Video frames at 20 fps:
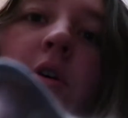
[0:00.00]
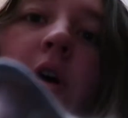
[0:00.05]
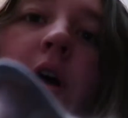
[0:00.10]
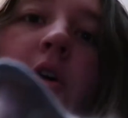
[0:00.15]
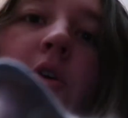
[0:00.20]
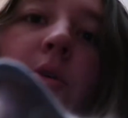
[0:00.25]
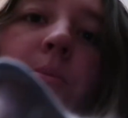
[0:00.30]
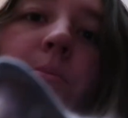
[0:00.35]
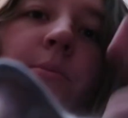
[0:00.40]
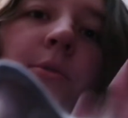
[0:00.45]
I
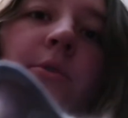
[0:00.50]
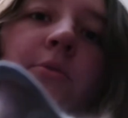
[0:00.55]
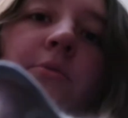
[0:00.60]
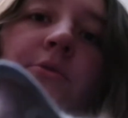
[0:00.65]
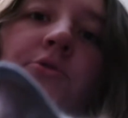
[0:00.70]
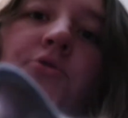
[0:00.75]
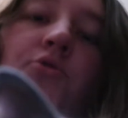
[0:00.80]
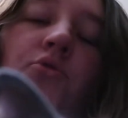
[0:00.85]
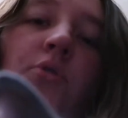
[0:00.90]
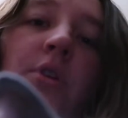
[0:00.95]
hope you
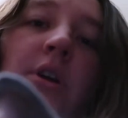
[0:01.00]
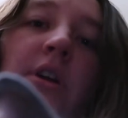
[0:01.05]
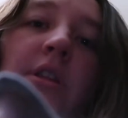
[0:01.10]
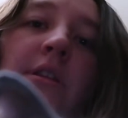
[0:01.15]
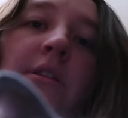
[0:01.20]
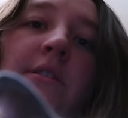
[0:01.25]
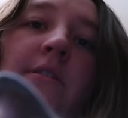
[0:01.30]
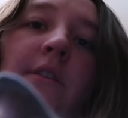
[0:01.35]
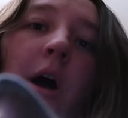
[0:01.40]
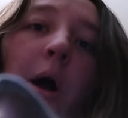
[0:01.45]
enjoy
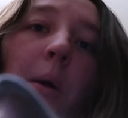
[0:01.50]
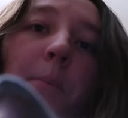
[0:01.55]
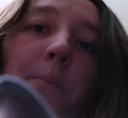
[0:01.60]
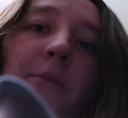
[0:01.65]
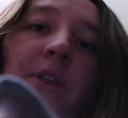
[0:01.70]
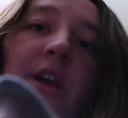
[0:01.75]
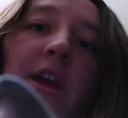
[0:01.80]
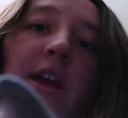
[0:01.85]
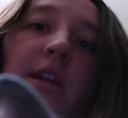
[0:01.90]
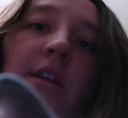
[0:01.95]
this
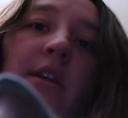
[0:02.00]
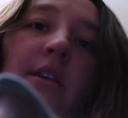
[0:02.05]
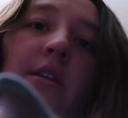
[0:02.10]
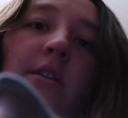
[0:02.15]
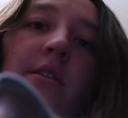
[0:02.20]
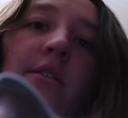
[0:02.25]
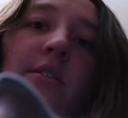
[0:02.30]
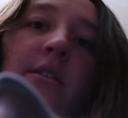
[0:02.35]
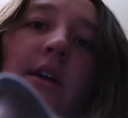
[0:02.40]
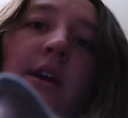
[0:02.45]
update
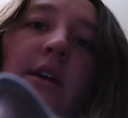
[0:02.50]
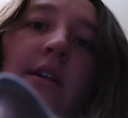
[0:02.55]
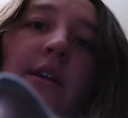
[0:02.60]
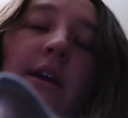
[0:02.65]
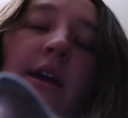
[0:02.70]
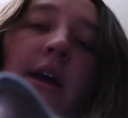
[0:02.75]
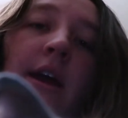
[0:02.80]
that I